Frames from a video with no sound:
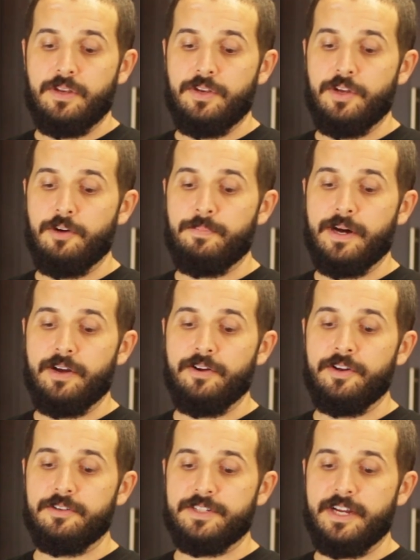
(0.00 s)
no butter,
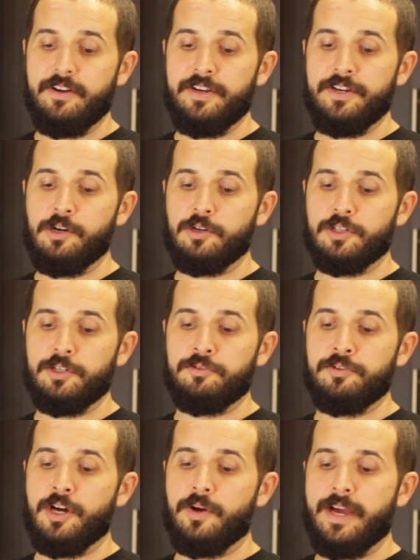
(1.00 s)
no dairy, no
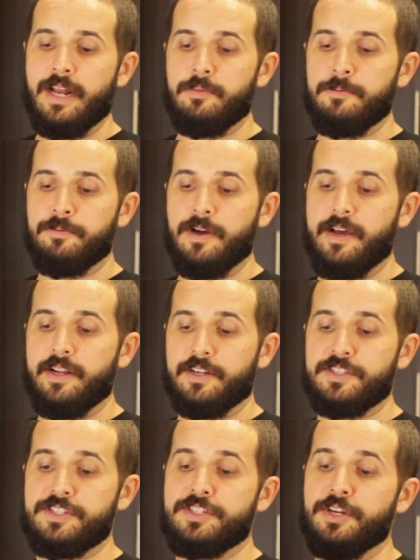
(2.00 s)
gluten, no animal
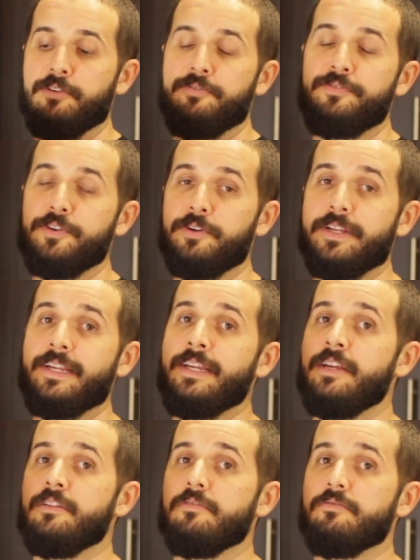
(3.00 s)
products, tofuti
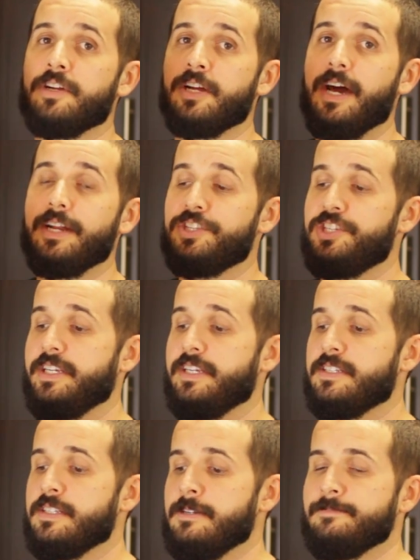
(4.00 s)
ricotta
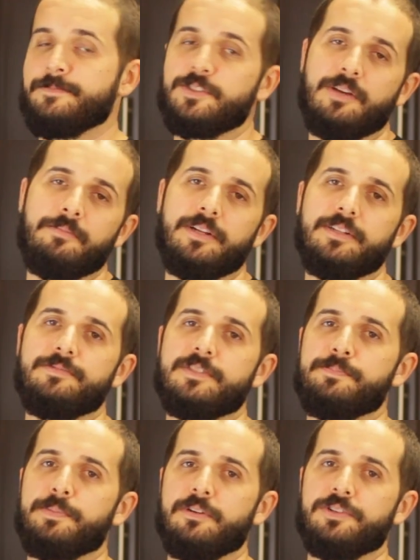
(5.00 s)
cheese. So I'm gonna
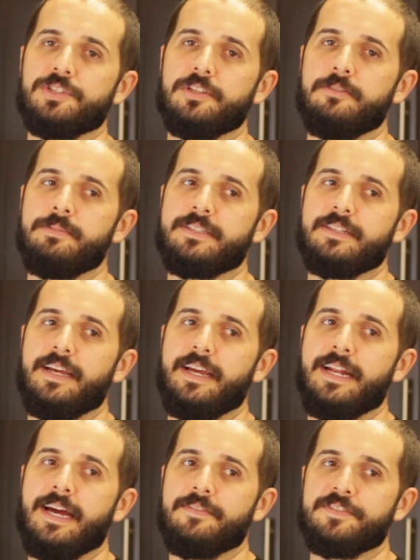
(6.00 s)
splurge a little bit today
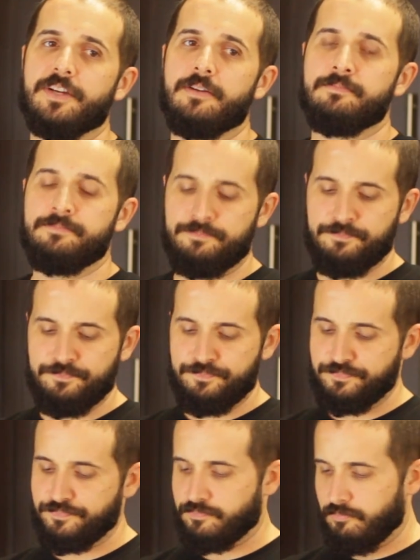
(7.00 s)
and have something
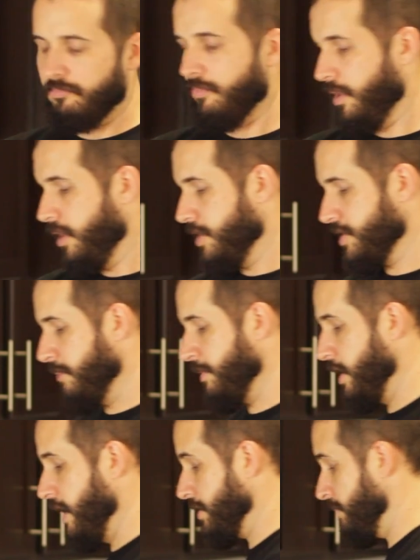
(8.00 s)

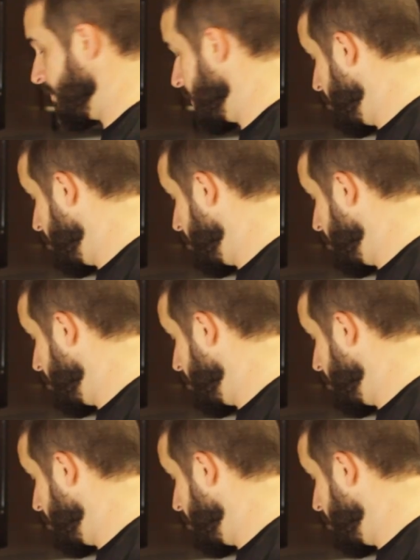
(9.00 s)
awesome.